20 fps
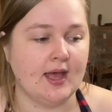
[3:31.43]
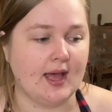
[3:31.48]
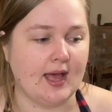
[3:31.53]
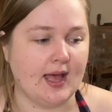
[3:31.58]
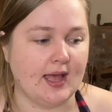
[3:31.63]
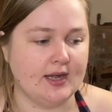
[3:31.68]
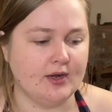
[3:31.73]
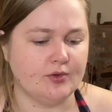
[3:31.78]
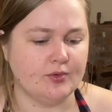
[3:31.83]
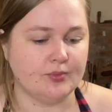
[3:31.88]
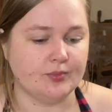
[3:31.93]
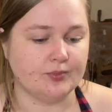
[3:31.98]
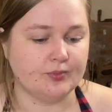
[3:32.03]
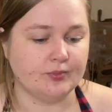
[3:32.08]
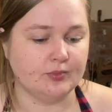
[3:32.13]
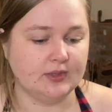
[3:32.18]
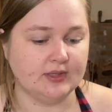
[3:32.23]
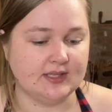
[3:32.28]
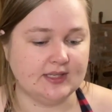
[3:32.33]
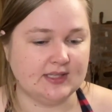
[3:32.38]
I don't
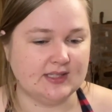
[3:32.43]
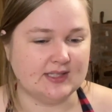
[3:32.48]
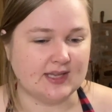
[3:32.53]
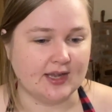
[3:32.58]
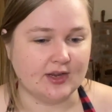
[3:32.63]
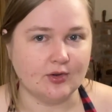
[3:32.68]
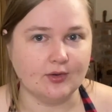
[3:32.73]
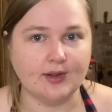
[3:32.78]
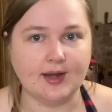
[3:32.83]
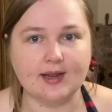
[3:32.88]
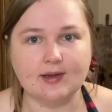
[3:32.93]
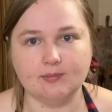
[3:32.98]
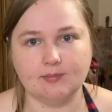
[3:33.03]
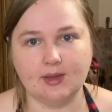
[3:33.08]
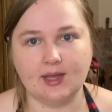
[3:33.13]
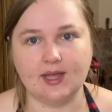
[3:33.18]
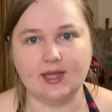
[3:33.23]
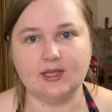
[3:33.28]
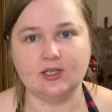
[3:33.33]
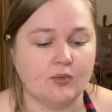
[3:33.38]
really decorate
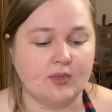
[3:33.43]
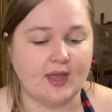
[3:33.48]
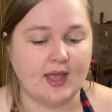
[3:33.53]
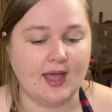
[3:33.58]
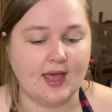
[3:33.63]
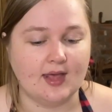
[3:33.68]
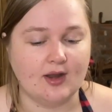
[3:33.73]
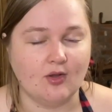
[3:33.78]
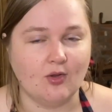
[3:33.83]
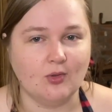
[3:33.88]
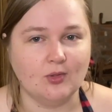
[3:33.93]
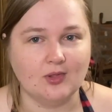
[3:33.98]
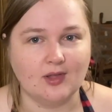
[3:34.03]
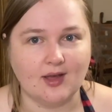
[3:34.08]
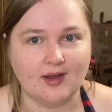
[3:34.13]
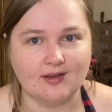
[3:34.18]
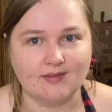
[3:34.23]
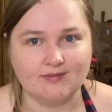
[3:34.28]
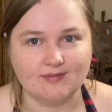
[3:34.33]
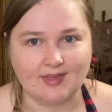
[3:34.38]
much. They had a whole
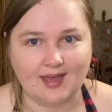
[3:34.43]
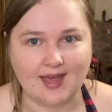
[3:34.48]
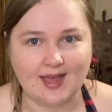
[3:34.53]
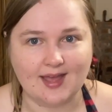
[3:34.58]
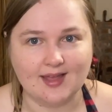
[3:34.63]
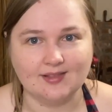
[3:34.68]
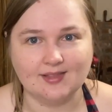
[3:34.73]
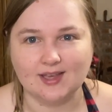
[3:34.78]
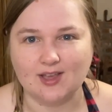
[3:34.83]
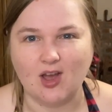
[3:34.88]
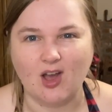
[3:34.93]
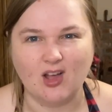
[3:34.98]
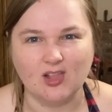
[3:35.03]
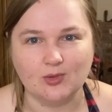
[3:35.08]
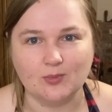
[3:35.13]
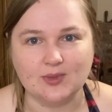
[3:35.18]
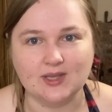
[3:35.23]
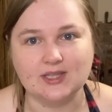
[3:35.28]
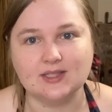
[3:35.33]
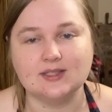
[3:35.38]
lot of that, like
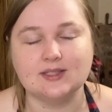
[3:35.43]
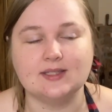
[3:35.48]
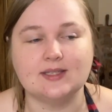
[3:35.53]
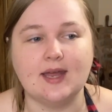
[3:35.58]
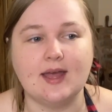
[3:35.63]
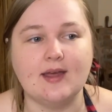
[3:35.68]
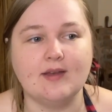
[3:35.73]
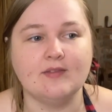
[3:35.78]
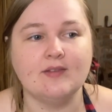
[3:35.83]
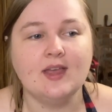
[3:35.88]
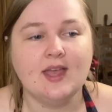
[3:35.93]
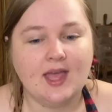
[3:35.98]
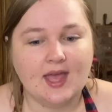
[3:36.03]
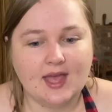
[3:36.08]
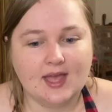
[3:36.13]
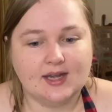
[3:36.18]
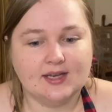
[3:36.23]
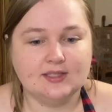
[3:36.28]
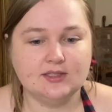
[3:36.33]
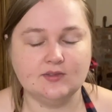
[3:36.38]
Halloween stuff,
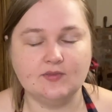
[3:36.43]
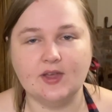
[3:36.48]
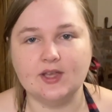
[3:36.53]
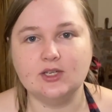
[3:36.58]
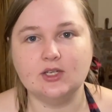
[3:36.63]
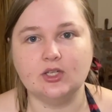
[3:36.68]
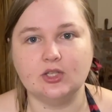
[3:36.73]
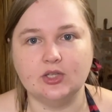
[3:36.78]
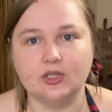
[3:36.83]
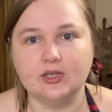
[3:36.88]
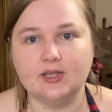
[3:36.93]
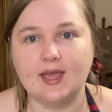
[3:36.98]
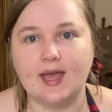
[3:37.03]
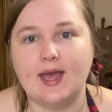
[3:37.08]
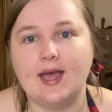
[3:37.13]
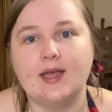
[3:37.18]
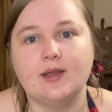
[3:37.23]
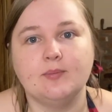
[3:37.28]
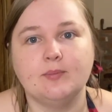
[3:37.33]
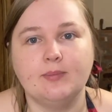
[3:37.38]
and it's fun to look
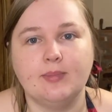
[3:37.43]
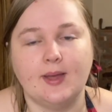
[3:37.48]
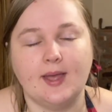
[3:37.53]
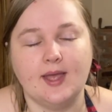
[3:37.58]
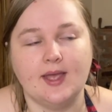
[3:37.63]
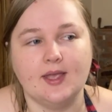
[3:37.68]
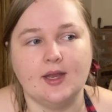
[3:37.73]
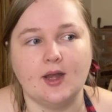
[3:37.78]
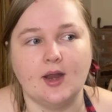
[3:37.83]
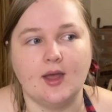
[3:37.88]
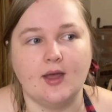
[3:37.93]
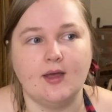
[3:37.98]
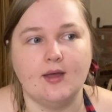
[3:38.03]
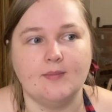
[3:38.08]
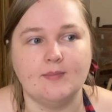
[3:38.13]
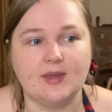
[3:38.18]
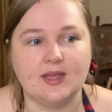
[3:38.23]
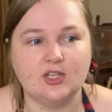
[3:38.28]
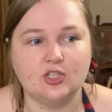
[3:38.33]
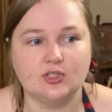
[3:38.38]
at, but
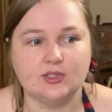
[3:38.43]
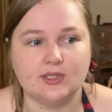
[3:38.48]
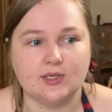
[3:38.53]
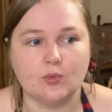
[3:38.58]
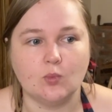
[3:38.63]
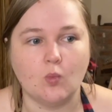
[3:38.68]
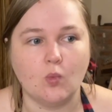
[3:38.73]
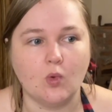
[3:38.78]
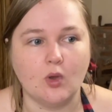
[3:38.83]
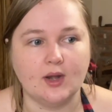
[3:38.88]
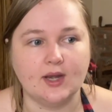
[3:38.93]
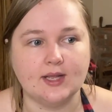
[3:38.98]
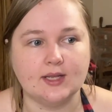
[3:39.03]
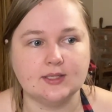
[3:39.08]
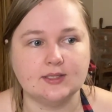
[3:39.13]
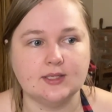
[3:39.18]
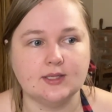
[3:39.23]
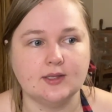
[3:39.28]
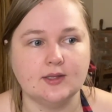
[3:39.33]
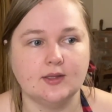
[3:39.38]
I just didn't want
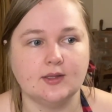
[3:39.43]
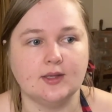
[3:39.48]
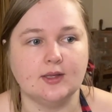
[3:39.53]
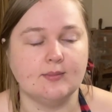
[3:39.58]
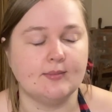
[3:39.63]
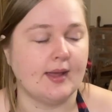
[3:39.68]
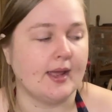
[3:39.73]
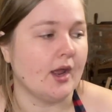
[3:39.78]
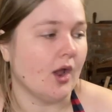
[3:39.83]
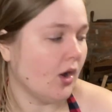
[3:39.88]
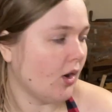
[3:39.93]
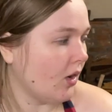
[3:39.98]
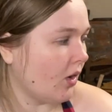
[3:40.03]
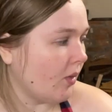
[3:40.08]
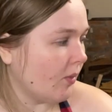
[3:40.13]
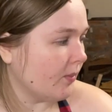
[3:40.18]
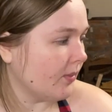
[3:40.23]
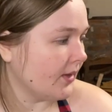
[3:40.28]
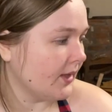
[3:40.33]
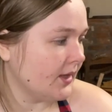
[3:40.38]
it in my
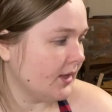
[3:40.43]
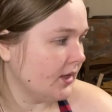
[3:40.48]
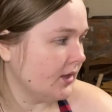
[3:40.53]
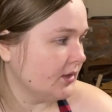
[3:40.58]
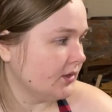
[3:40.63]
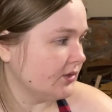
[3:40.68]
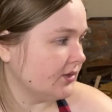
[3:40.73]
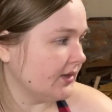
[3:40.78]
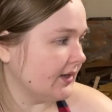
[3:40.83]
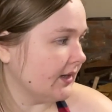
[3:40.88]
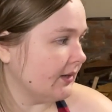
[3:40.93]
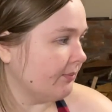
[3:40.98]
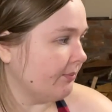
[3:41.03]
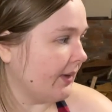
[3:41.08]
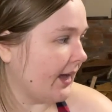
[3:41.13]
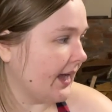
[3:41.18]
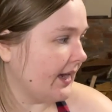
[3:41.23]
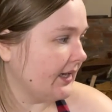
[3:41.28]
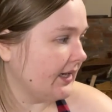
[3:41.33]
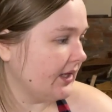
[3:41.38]
home, so I didn't
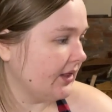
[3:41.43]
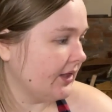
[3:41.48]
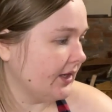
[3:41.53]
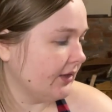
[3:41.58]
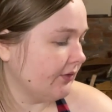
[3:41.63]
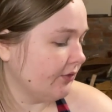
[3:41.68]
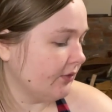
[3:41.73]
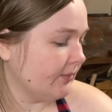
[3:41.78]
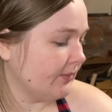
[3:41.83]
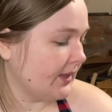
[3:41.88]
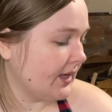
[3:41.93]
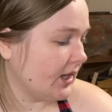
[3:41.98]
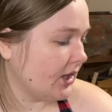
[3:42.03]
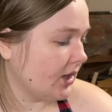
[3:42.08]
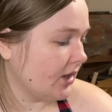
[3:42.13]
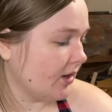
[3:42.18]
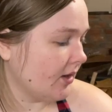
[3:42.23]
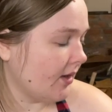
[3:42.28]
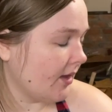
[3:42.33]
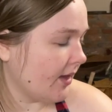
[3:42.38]
buy anything from
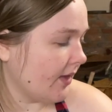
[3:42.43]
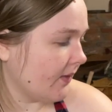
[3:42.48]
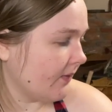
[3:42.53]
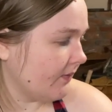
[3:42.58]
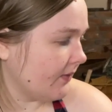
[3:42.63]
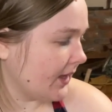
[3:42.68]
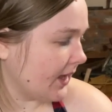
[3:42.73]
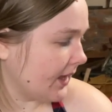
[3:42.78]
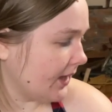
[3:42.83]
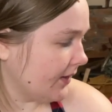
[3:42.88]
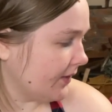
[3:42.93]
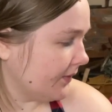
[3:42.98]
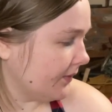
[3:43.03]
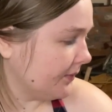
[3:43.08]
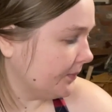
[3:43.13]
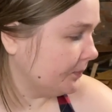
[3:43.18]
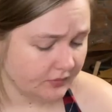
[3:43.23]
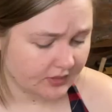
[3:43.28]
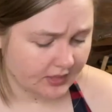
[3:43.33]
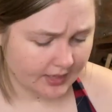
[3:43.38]
there. And then
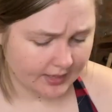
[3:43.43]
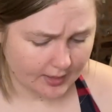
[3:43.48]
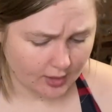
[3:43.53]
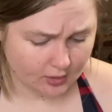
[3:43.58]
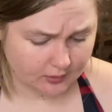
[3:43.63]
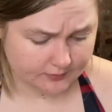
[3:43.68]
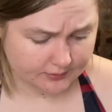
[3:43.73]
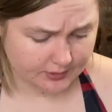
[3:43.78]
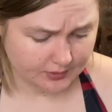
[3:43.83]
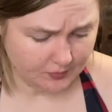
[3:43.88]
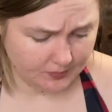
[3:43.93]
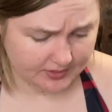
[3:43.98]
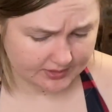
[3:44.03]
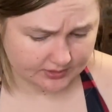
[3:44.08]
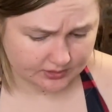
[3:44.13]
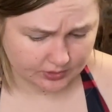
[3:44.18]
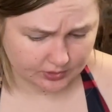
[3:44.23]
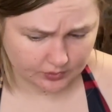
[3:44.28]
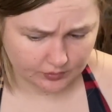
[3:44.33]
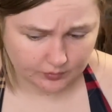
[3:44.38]
I also went
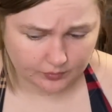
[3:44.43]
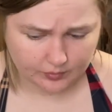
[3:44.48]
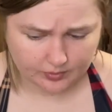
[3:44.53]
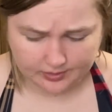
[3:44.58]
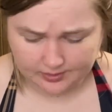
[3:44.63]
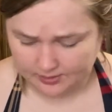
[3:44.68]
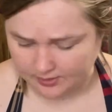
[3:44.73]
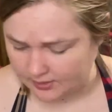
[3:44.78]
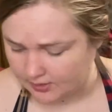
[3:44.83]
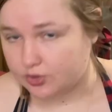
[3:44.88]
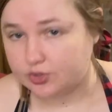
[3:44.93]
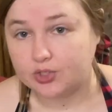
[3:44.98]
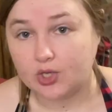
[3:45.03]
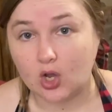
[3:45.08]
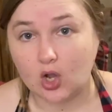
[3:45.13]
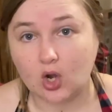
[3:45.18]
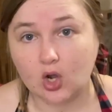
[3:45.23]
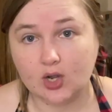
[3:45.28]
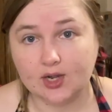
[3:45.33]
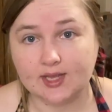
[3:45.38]
to
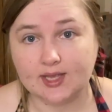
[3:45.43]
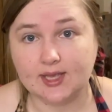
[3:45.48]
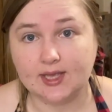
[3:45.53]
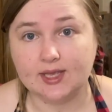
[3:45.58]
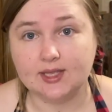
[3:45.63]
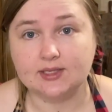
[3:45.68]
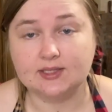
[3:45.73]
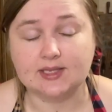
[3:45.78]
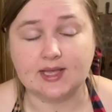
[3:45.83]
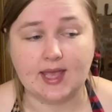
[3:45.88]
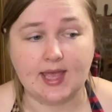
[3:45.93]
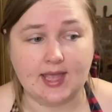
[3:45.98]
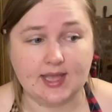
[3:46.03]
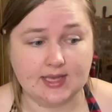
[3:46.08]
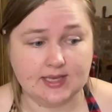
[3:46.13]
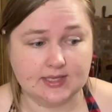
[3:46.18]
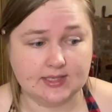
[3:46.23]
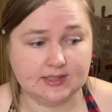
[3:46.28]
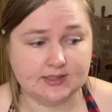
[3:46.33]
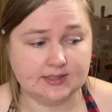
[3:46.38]
Target
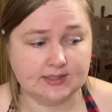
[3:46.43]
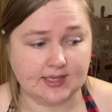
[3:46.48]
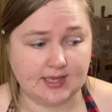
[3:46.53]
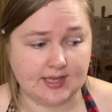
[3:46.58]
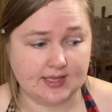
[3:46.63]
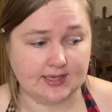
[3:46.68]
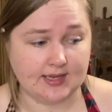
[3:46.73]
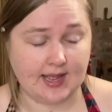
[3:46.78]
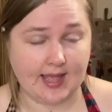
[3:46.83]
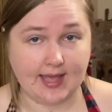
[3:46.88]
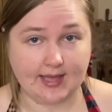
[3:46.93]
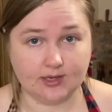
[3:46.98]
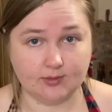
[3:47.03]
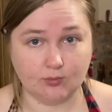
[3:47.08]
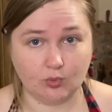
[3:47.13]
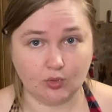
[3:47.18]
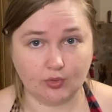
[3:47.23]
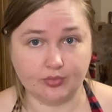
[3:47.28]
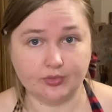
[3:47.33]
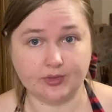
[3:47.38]
and an
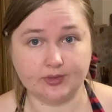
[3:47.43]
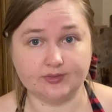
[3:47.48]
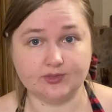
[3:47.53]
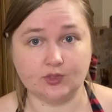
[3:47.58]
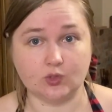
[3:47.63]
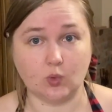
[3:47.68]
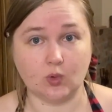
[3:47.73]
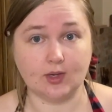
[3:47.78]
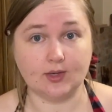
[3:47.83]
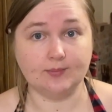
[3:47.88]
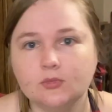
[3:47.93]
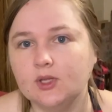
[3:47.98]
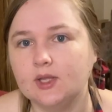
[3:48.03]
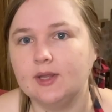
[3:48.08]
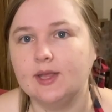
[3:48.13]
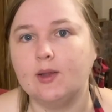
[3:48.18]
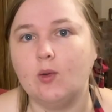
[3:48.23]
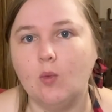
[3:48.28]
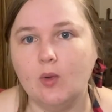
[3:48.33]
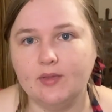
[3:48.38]
animal thrift store,
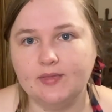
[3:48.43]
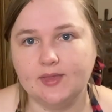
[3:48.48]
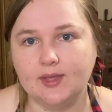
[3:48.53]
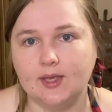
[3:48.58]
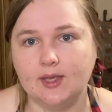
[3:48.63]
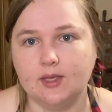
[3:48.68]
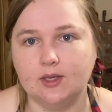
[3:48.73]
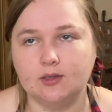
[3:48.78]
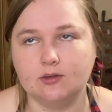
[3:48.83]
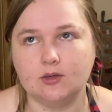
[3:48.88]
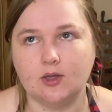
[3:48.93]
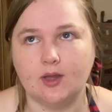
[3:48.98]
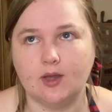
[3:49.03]
like one that